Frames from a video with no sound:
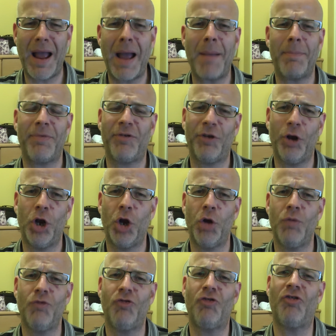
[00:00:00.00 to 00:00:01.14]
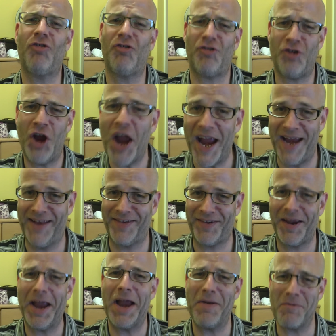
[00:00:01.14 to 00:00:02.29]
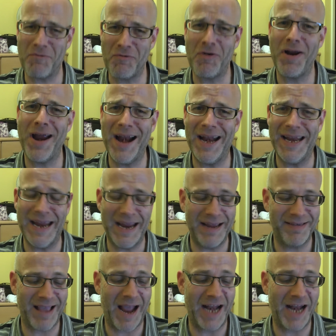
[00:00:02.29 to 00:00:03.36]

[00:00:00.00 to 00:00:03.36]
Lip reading: absolute shit. It really is.